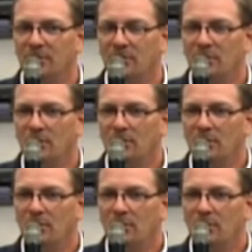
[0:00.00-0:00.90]

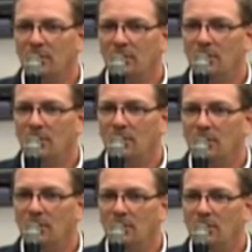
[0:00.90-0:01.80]

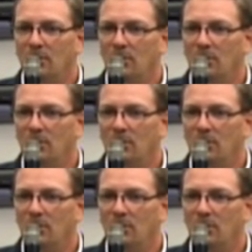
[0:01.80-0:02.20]
[no speech]